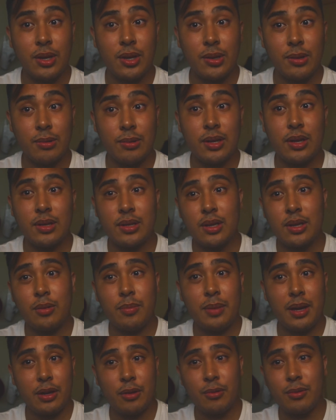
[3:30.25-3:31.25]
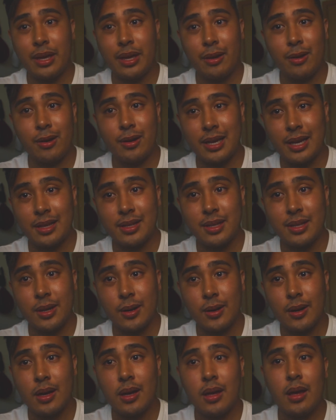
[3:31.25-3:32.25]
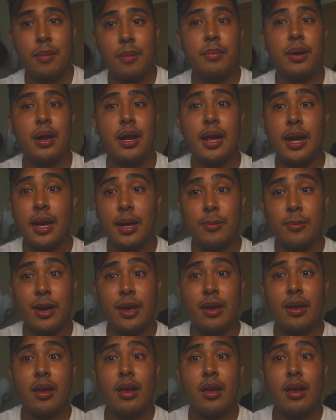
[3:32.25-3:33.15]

use until my new gear gets here. But anyway,